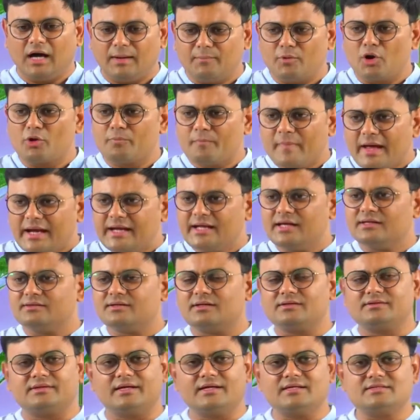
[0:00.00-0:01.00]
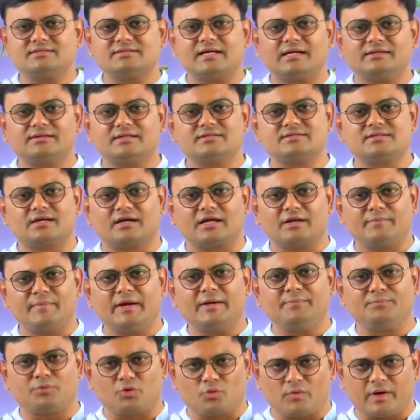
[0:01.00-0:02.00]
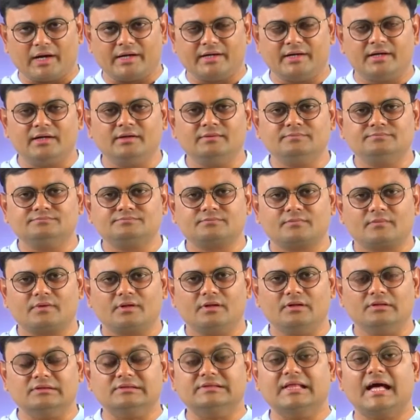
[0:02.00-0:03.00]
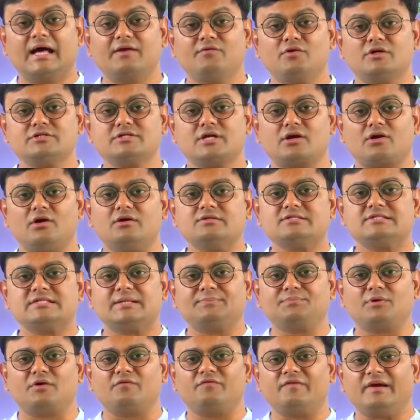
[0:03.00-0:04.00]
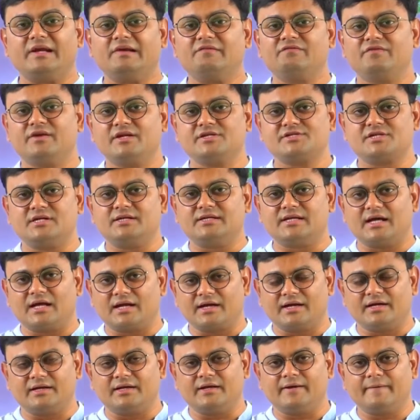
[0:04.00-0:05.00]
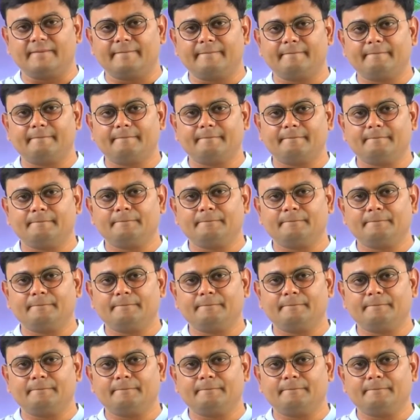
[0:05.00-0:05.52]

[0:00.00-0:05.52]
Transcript: Among many other things that this agreement provided, there was a concept of inflation targeting.